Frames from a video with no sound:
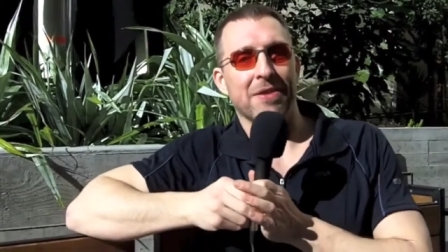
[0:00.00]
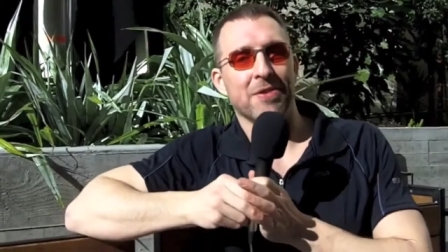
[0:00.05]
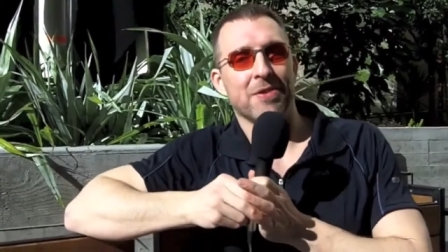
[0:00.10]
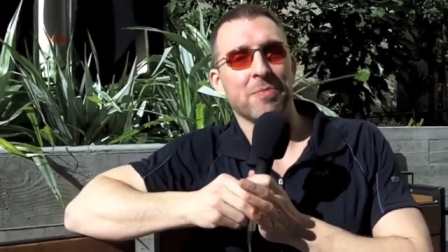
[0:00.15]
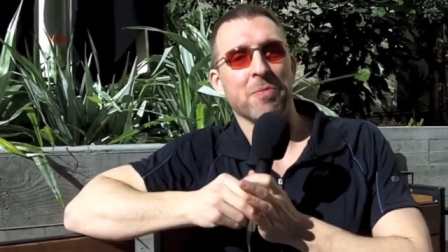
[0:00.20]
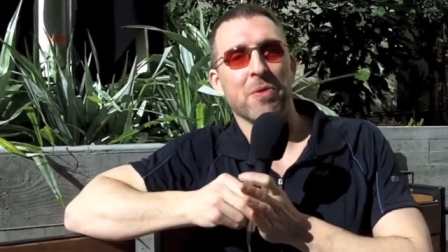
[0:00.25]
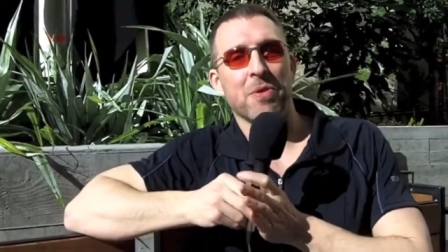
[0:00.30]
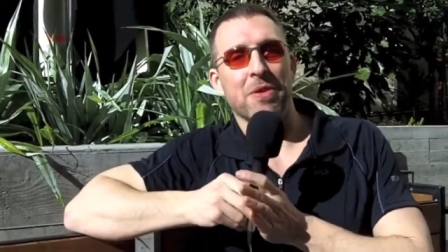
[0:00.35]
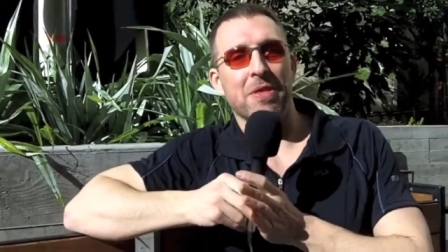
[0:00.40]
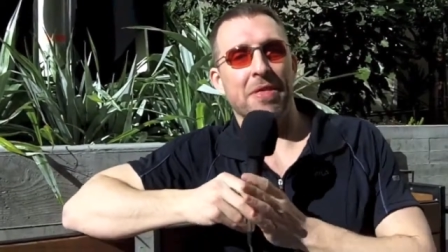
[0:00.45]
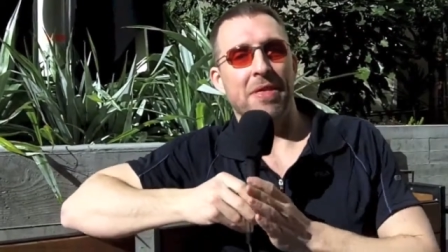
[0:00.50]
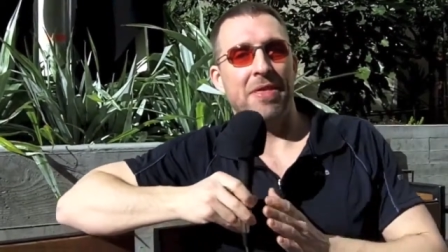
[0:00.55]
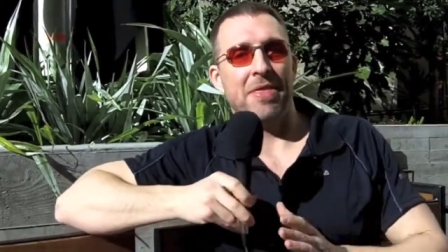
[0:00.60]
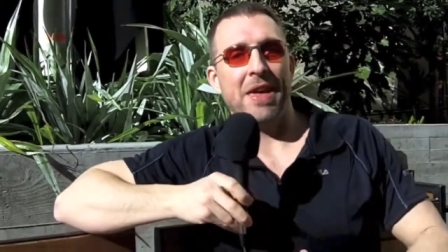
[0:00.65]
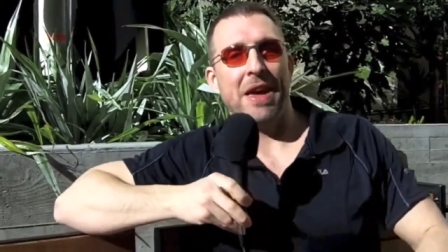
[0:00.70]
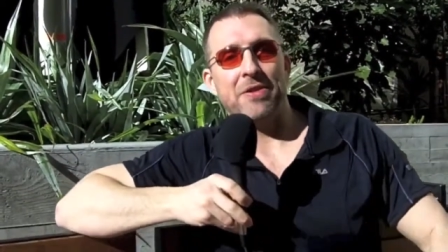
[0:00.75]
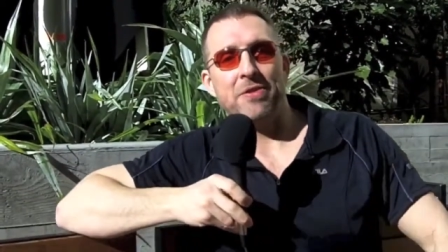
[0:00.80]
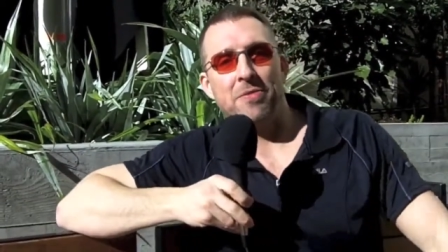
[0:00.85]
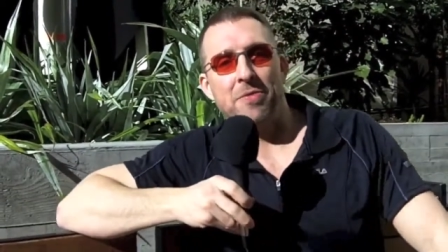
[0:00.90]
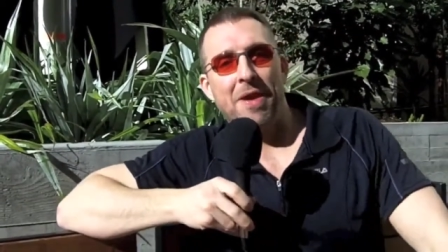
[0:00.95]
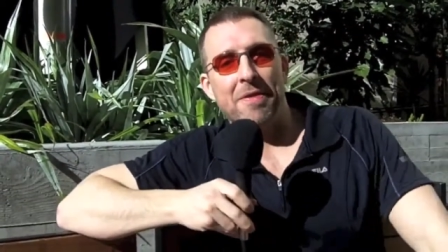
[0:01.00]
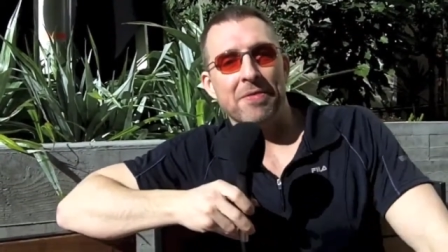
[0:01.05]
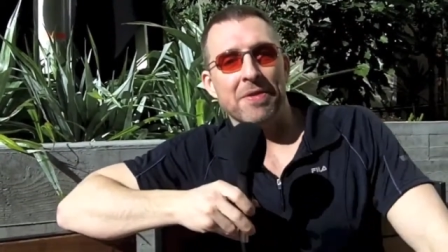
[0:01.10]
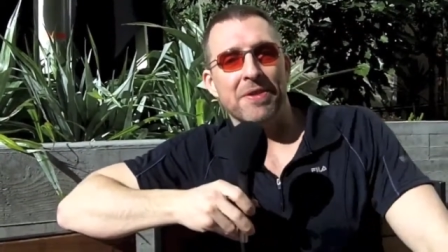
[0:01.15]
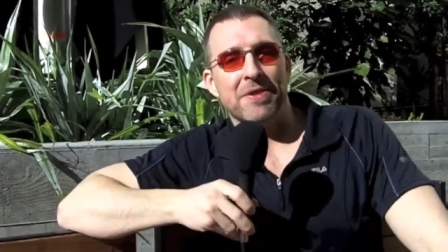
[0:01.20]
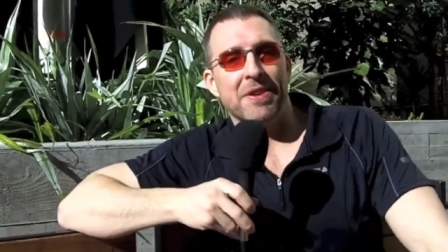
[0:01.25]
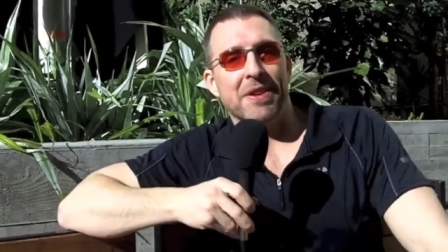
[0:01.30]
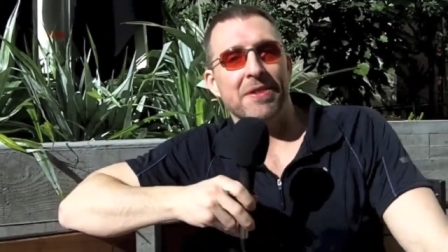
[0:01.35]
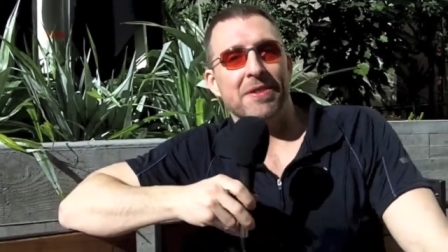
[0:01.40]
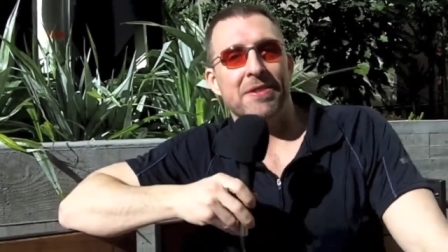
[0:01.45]
There's more than 1,000
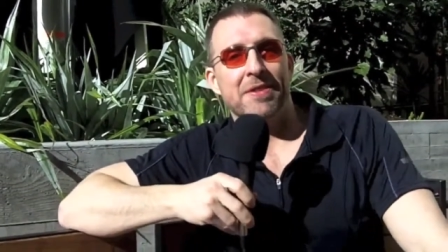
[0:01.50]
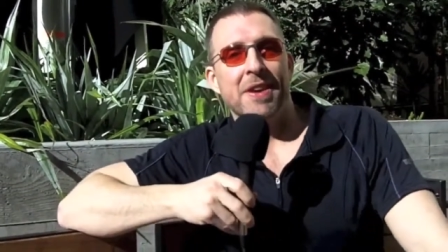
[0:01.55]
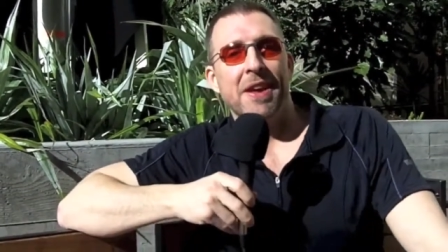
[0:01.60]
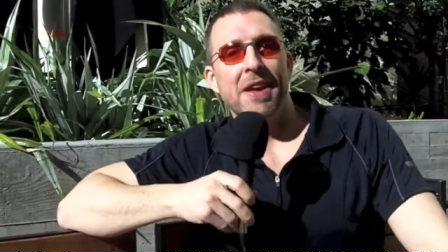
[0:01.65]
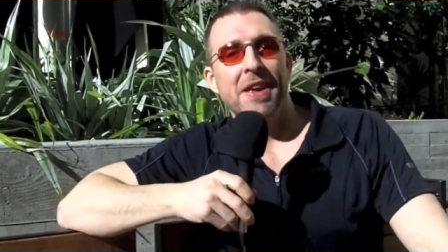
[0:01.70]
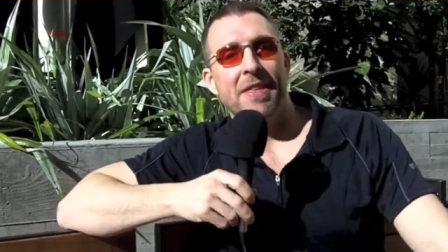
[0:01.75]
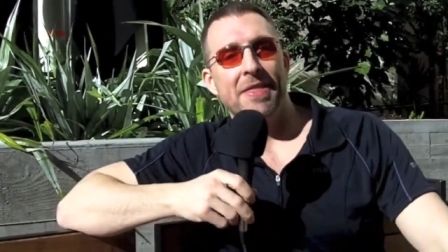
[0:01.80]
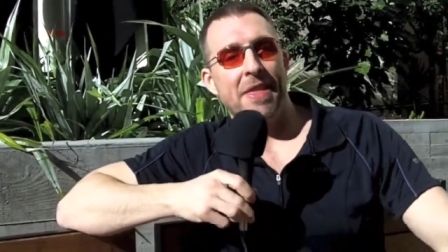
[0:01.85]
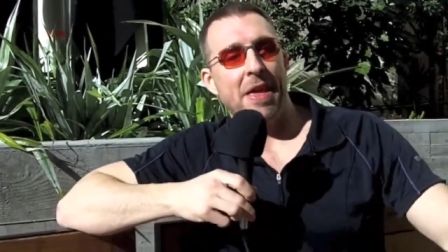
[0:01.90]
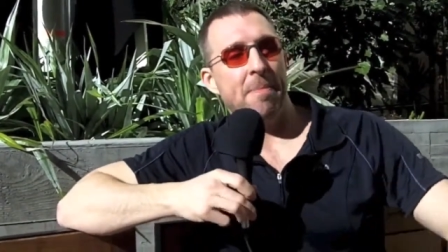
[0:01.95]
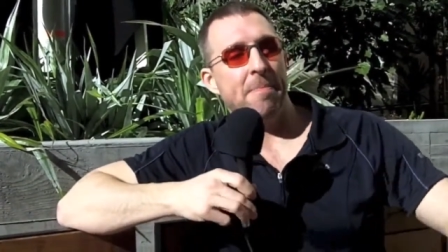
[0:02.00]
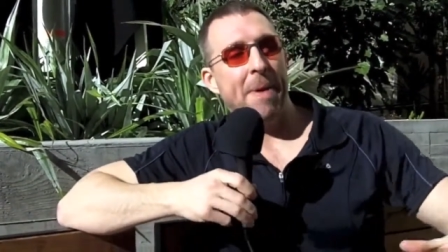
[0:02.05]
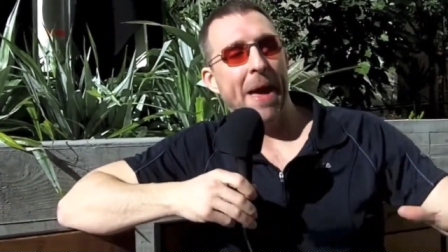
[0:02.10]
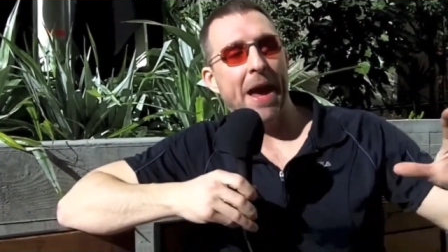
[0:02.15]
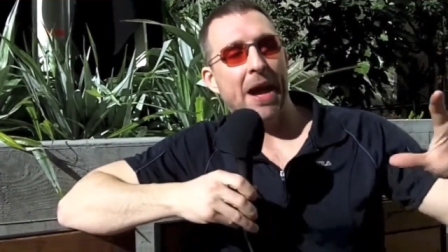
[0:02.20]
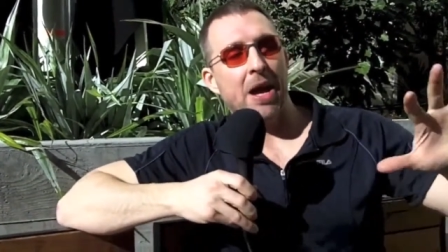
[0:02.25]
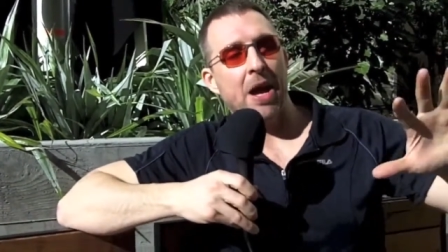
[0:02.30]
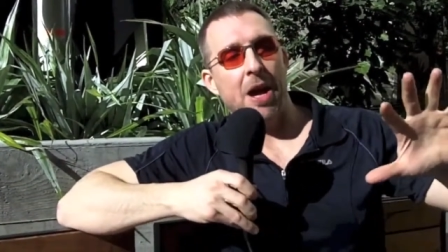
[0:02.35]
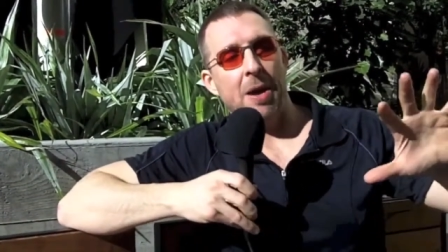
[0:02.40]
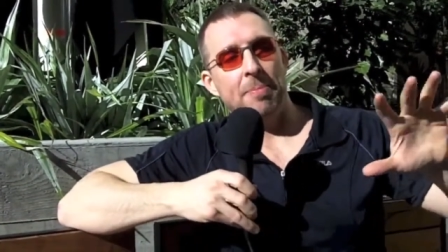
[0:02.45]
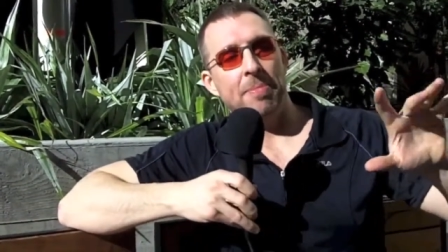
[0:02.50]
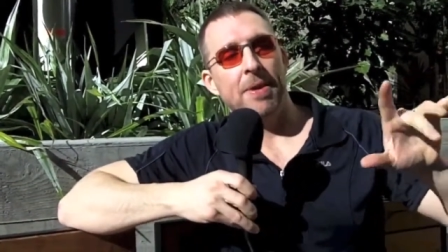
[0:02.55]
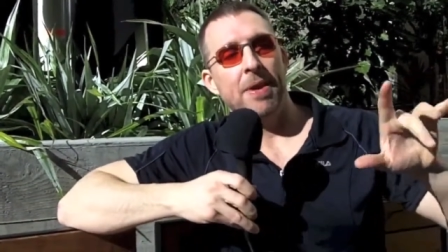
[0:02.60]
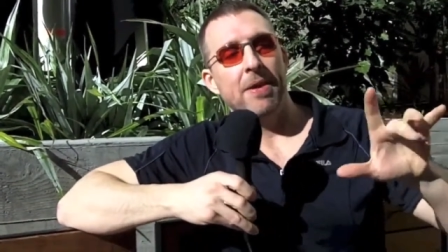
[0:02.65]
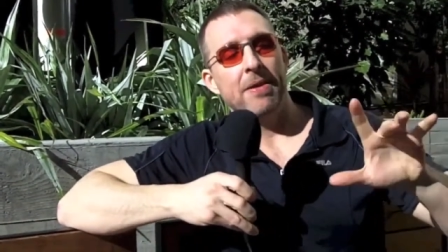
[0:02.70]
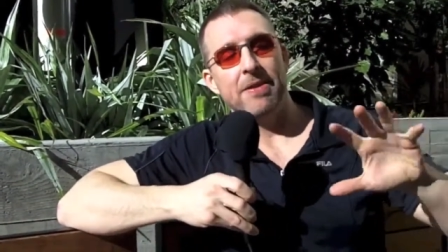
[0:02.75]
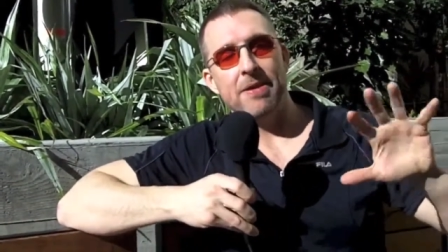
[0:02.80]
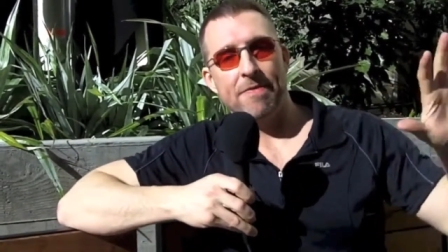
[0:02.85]
references that back up